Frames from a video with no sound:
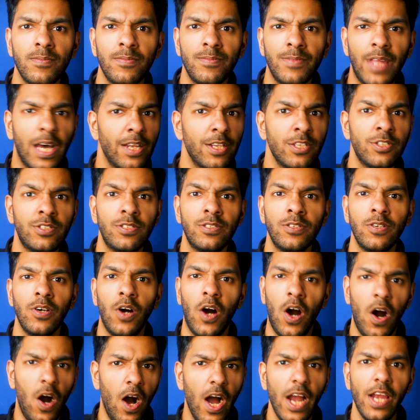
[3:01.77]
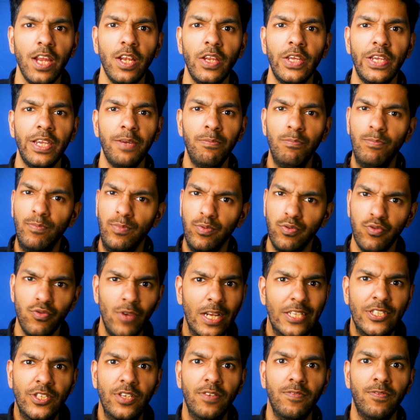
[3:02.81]
That is highly
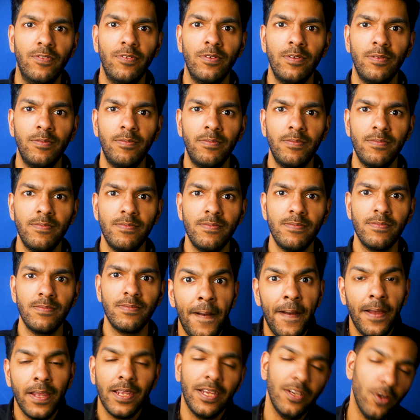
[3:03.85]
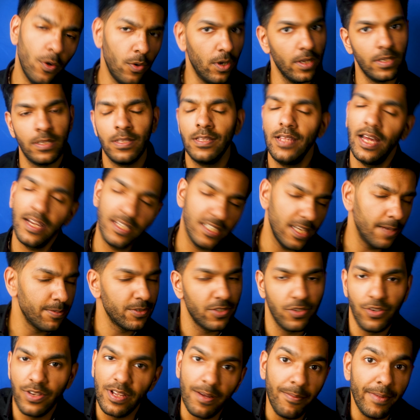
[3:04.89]
impressive. You know what? That is
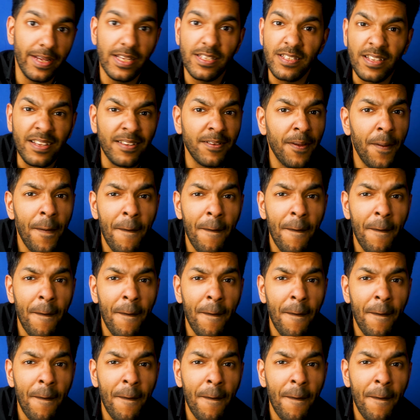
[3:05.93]
absolutely amazing.